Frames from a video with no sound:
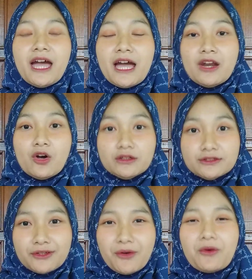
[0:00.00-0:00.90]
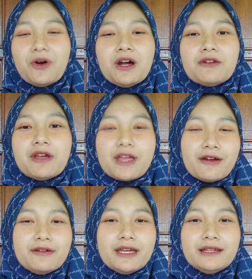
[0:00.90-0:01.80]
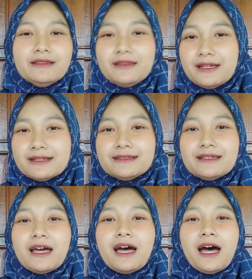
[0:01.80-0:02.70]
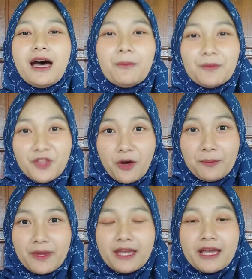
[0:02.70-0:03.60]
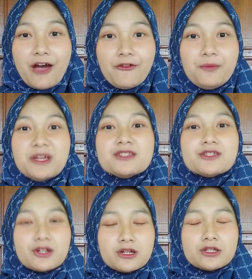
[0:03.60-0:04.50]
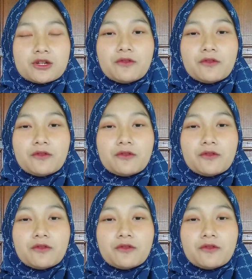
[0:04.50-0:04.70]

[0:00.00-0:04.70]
And also regarding this topic, I've been searching